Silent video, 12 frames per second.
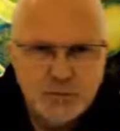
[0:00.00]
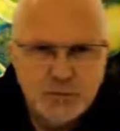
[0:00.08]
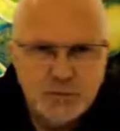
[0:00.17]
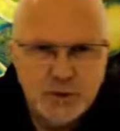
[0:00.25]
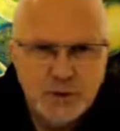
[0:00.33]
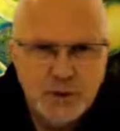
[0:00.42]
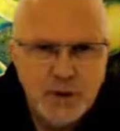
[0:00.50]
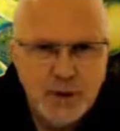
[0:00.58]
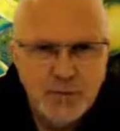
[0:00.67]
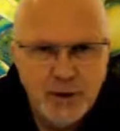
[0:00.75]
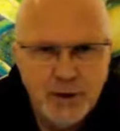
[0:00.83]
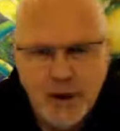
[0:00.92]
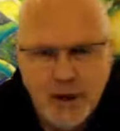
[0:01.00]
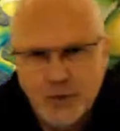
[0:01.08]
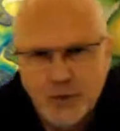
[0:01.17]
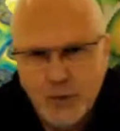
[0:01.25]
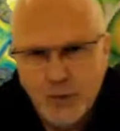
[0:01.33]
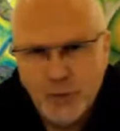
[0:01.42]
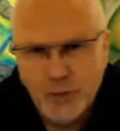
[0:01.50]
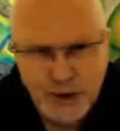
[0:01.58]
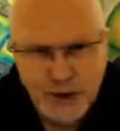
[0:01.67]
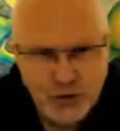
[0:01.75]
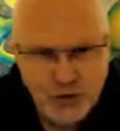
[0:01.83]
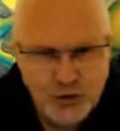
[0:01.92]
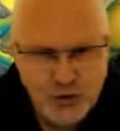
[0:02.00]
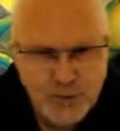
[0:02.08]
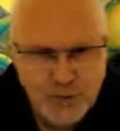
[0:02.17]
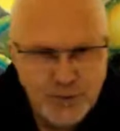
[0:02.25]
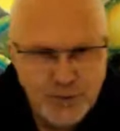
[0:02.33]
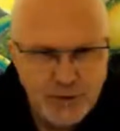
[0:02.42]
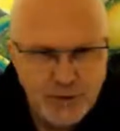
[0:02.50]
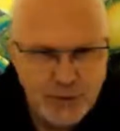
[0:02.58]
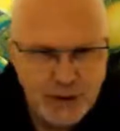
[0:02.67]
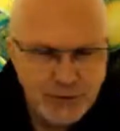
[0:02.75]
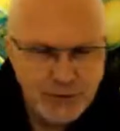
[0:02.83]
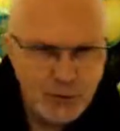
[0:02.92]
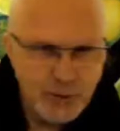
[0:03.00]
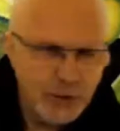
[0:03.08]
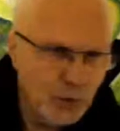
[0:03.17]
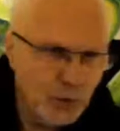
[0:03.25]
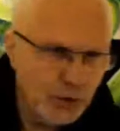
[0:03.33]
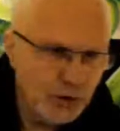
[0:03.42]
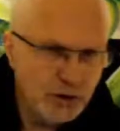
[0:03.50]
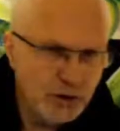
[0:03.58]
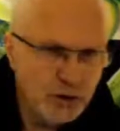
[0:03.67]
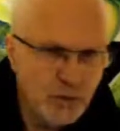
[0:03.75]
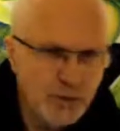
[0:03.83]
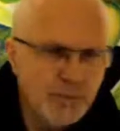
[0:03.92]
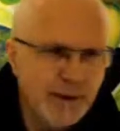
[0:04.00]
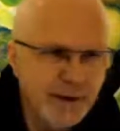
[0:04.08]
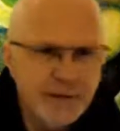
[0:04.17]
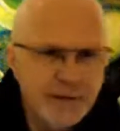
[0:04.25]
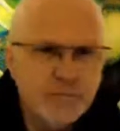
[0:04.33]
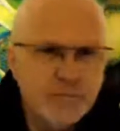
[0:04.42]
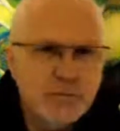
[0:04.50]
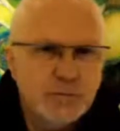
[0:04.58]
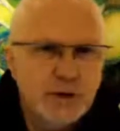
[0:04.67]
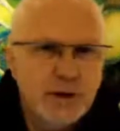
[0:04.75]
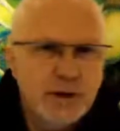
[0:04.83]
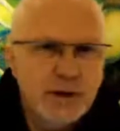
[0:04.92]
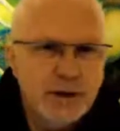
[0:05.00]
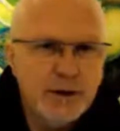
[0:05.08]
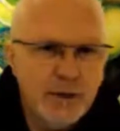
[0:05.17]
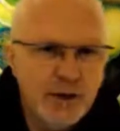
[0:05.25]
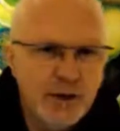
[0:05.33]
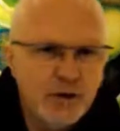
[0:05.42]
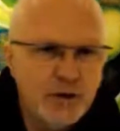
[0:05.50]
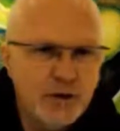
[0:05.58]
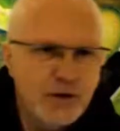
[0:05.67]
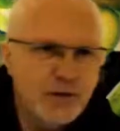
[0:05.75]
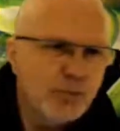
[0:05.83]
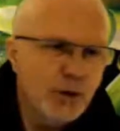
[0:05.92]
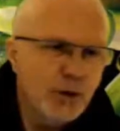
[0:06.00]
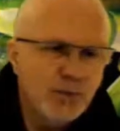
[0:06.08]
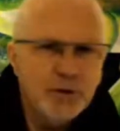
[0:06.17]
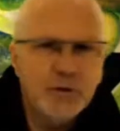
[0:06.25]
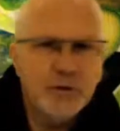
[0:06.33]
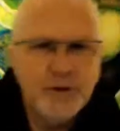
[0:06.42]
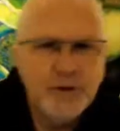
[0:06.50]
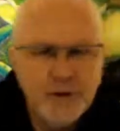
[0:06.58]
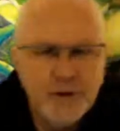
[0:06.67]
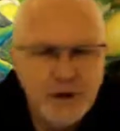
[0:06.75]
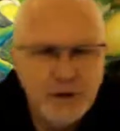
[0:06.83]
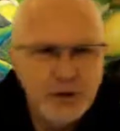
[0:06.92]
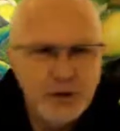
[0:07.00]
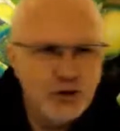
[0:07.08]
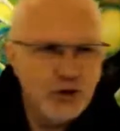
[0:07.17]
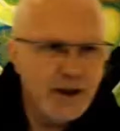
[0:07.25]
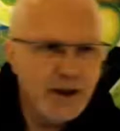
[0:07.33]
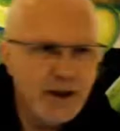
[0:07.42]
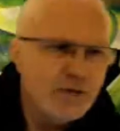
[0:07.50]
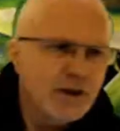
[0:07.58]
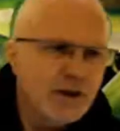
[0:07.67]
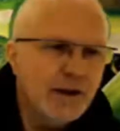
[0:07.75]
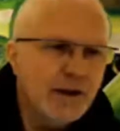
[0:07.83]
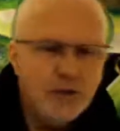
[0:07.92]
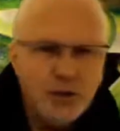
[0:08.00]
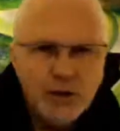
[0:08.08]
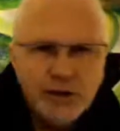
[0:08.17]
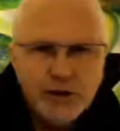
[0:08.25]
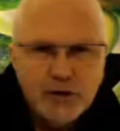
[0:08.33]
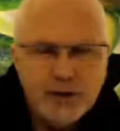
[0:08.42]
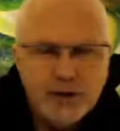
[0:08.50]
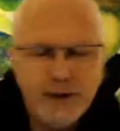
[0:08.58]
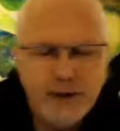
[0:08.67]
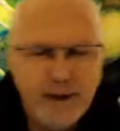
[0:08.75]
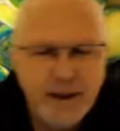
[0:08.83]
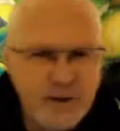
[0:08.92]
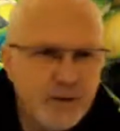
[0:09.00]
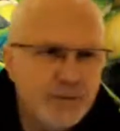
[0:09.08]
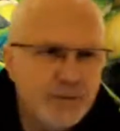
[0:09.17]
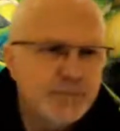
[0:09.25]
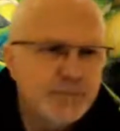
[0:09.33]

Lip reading: It might have to do with relationships, might have to do with your work or with money. Imagine this problem or this thing you want to change, it's all in your left hand.